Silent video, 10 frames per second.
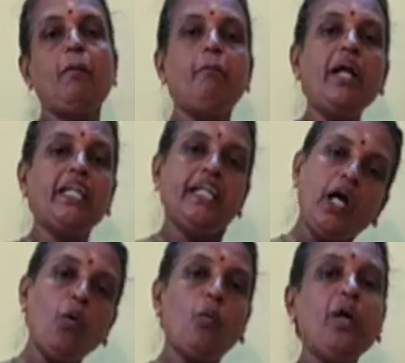but
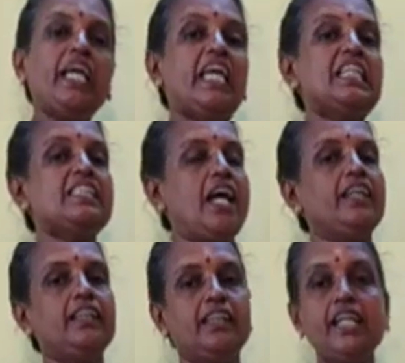now he
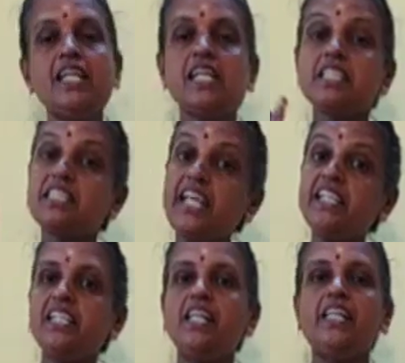started a
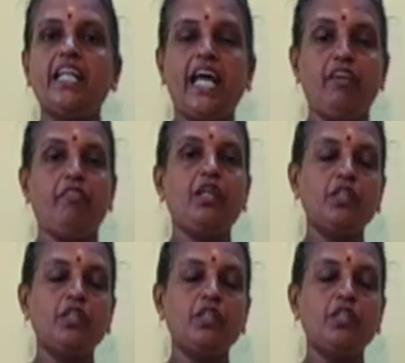settled life.